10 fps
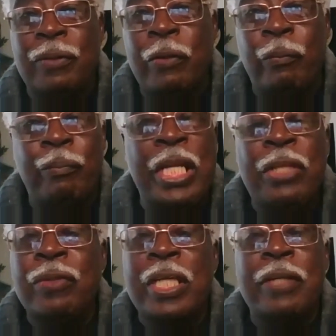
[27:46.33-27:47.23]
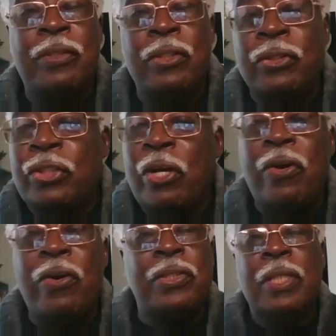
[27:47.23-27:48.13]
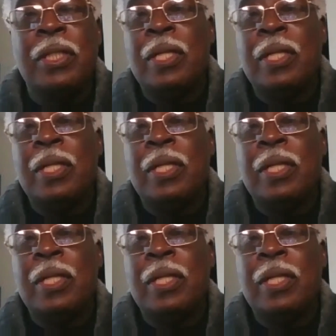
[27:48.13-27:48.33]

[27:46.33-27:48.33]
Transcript: Money you get to the church,